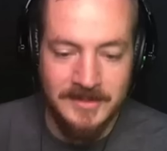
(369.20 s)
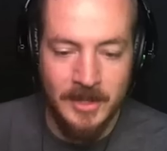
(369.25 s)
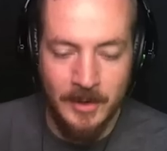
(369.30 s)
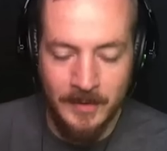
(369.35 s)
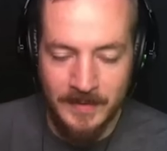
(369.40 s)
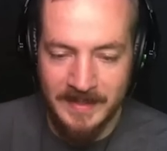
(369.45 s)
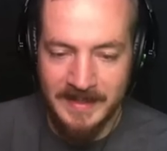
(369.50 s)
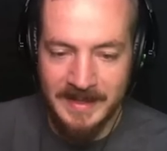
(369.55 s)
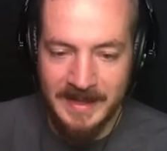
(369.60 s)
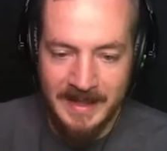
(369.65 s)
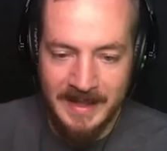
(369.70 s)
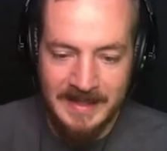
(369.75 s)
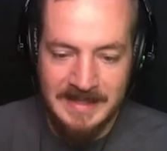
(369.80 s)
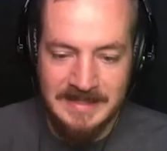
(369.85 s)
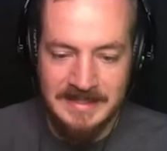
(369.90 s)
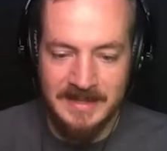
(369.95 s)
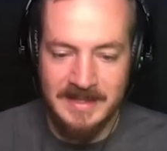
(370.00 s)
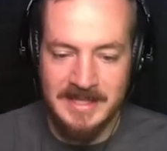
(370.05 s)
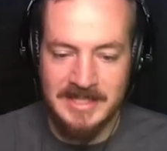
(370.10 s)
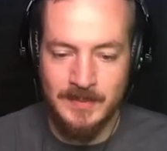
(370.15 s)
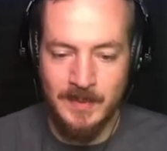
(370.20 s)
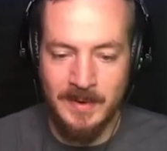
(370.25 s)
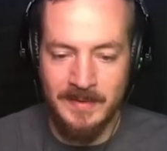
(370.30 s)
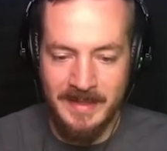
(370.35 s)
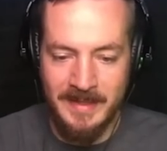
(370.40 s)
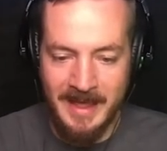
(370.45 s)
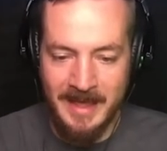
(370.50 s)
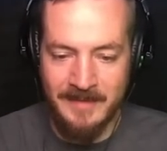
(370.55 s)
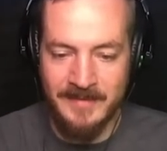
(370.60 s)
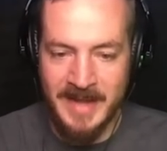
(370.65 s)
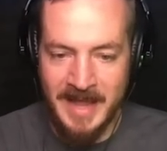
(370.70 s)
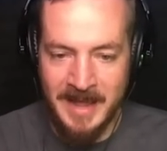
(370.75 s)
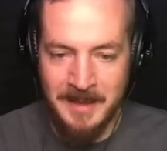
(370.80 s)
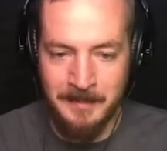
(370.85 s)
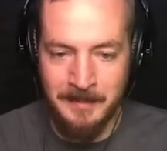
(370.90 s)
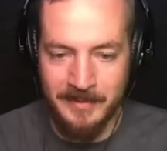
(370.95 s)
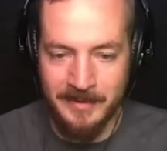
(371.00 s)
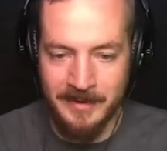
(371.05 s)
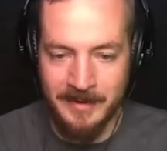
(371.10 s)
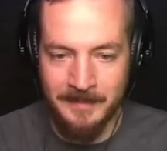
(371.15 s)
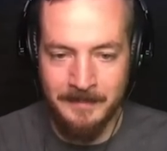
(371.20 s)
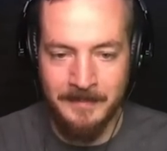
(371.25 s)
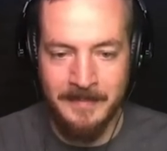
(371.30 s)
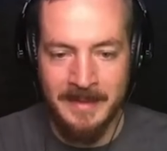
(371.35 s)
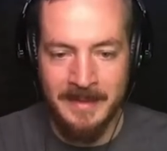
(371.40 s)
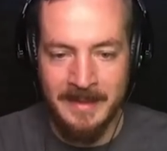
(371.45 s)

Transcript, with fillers: So at least in this one, yeah. they have an ember.